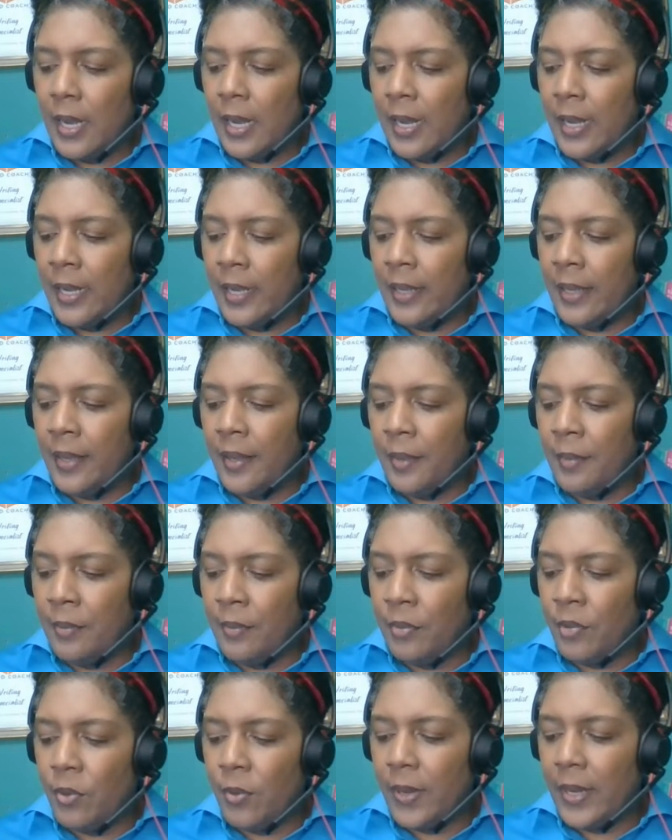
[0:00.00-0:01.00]
I
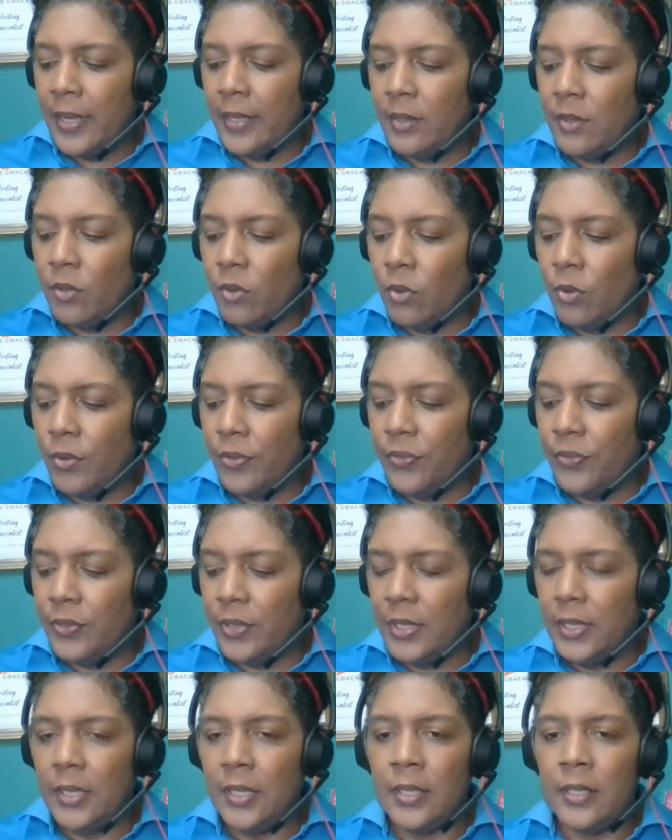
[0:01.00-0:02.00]
am quite
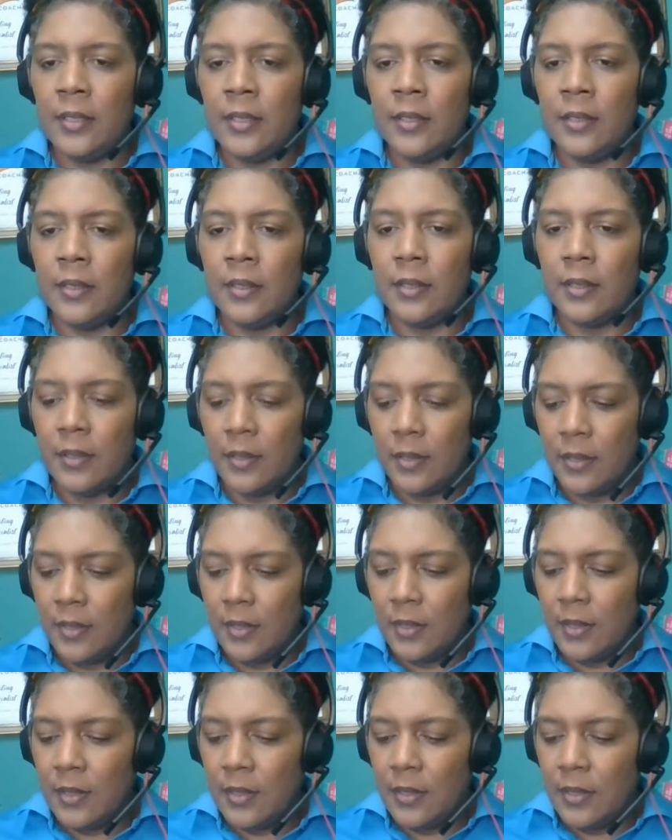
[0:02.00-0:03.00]
often
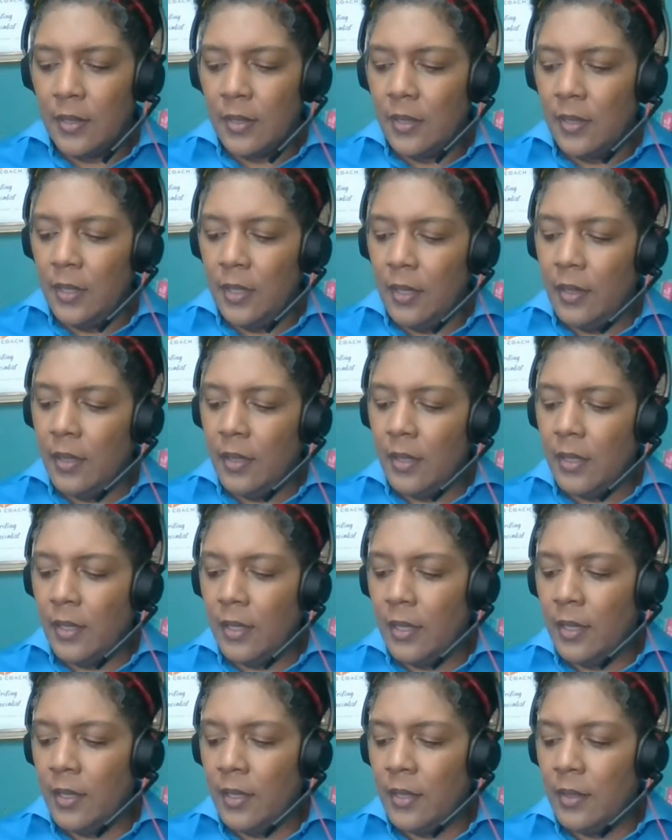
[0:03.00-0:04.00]
either
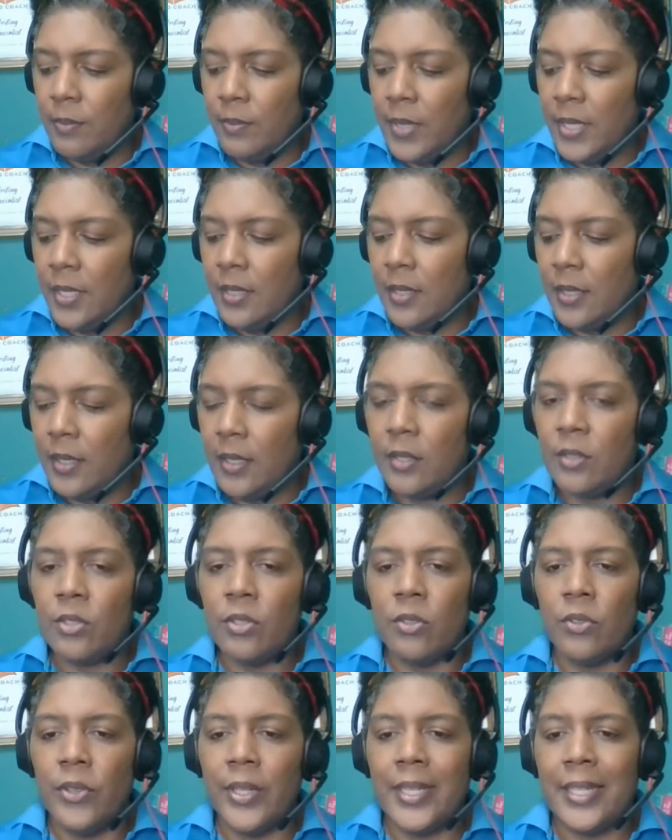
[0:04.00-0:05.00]
in
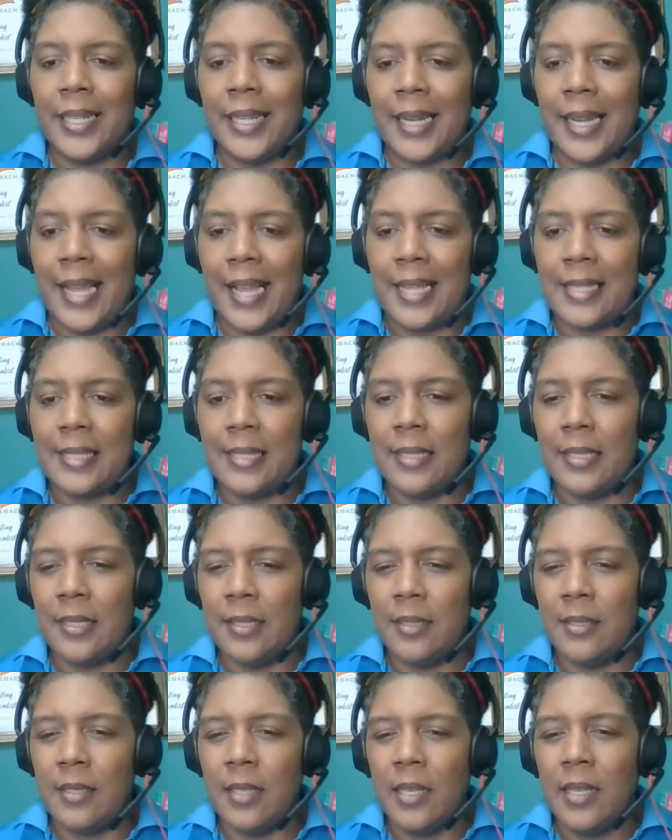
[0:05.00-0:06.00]
meetings or in
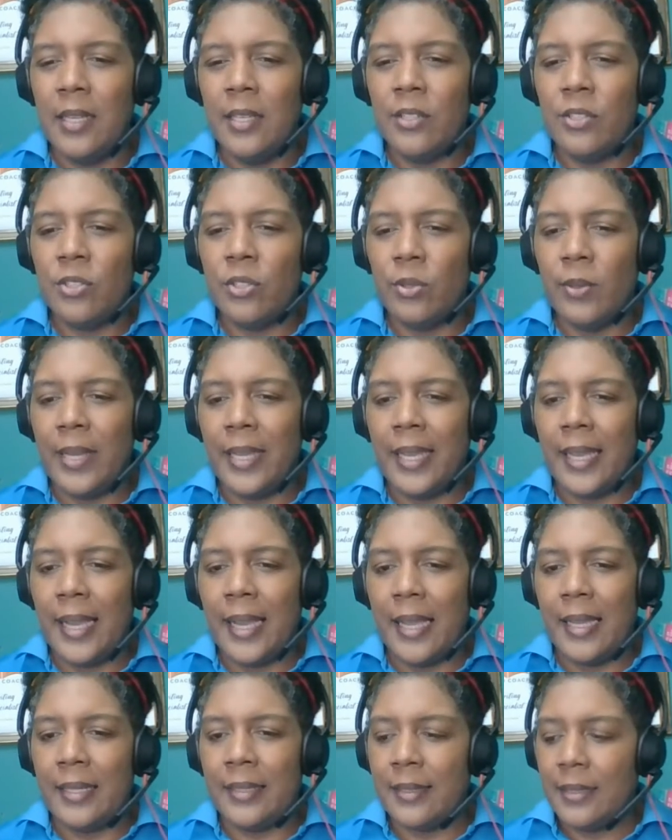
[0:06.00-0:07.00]
classes, so I
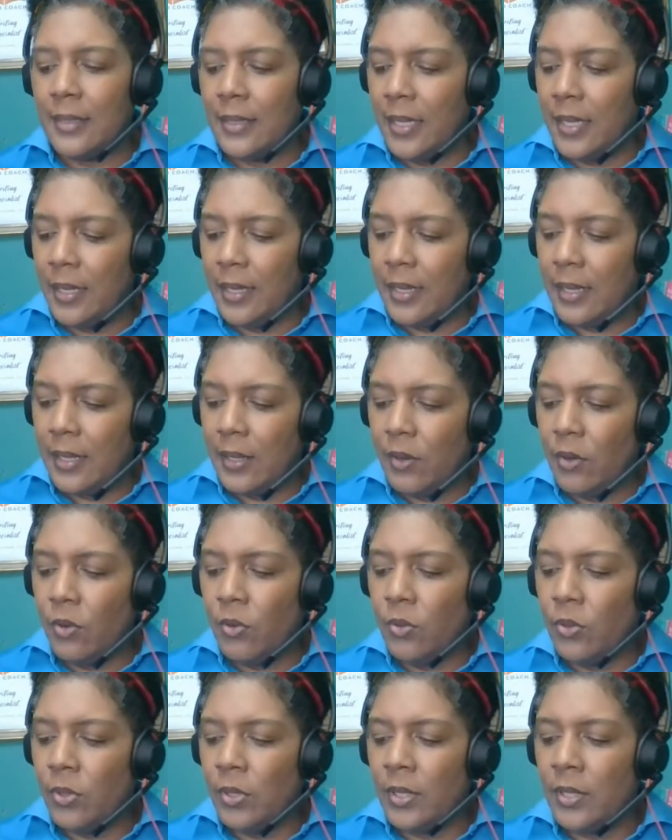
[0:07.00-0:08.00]
can't take
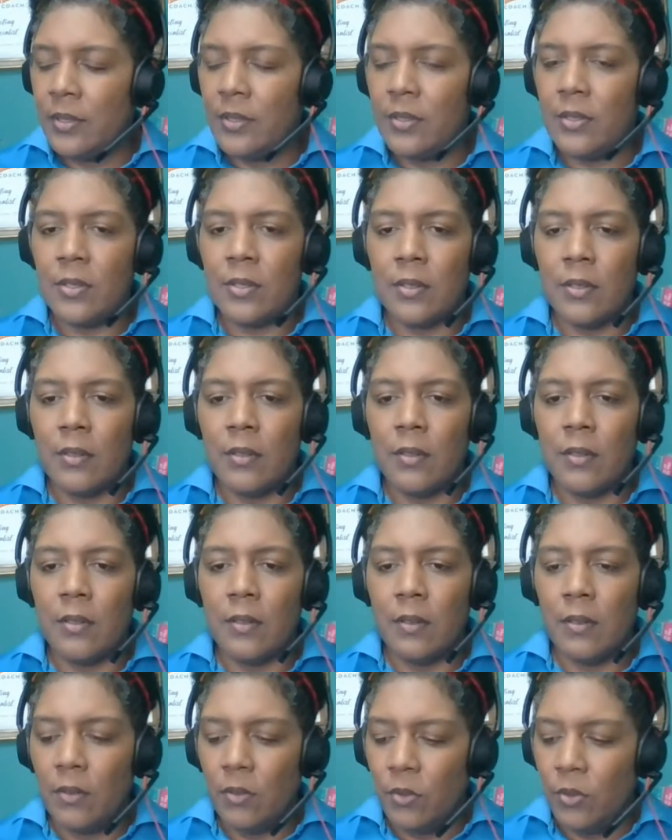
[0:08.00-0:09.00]
calls
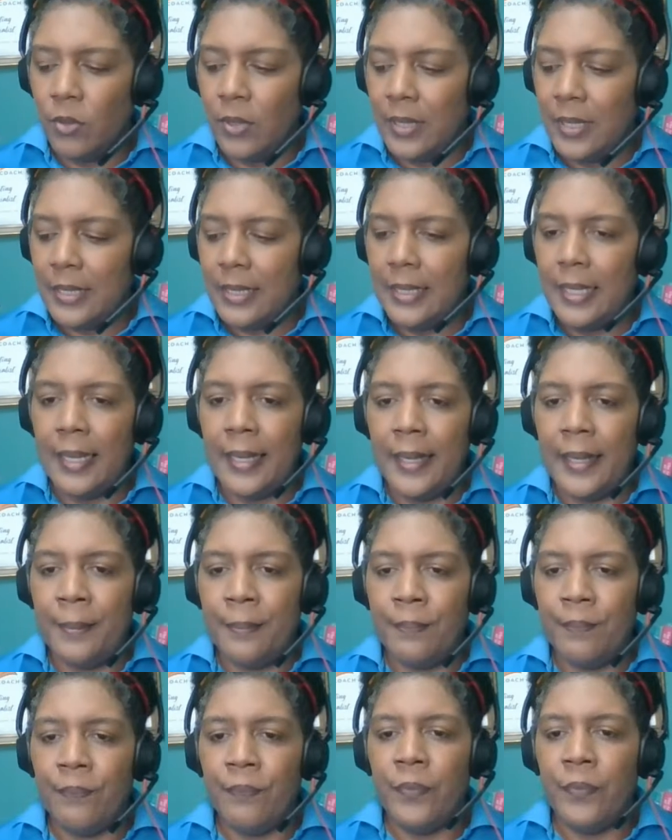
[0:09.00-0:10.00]
all the
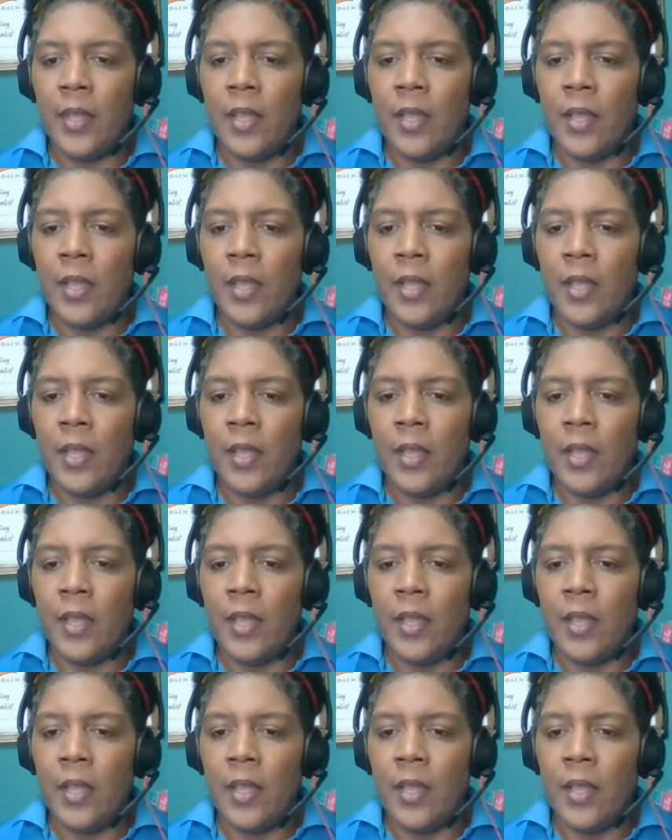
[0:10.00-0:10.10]
time.